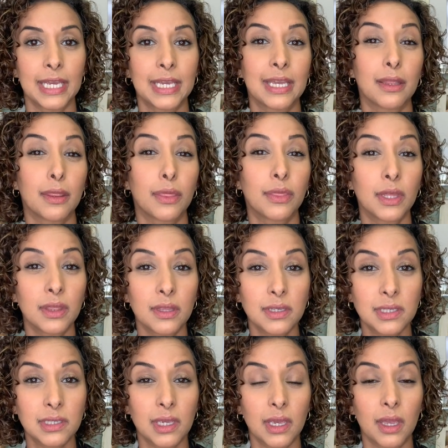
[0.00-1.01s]
It can thin the
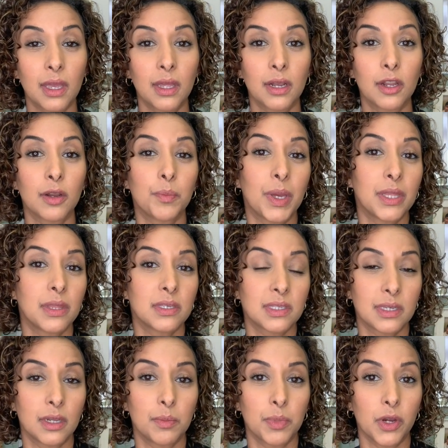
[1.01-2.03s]
skin and make the
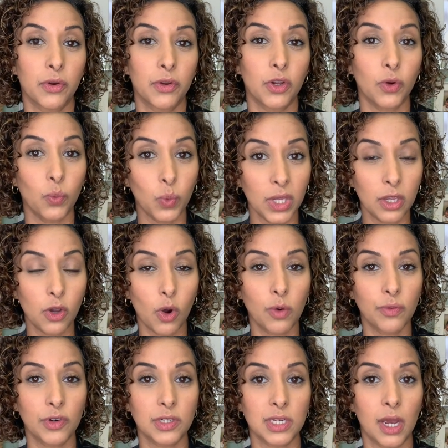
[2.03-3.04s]
skin barrier weak
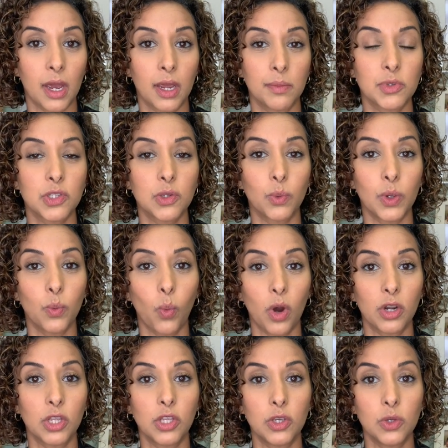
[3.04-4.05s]
over time, so we
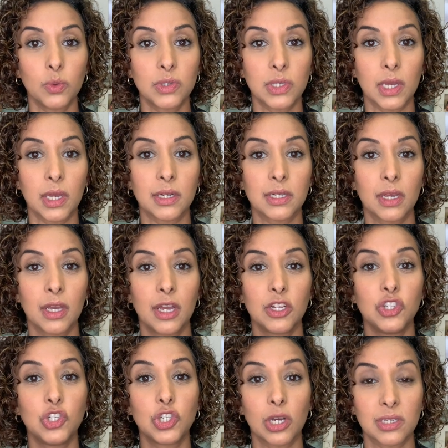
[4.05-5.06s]
want to use it
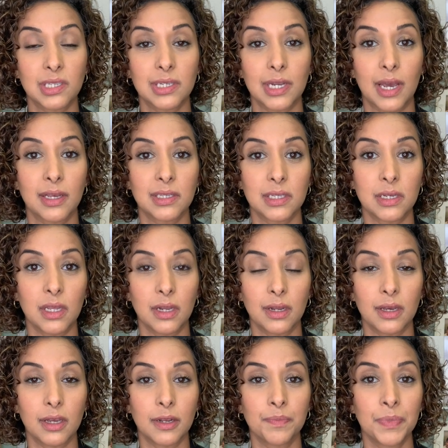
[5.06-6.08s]
just as
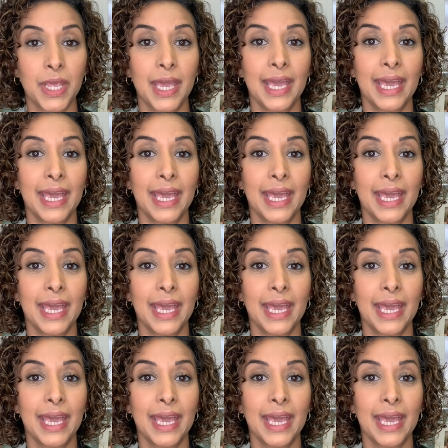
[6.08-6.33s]
needed.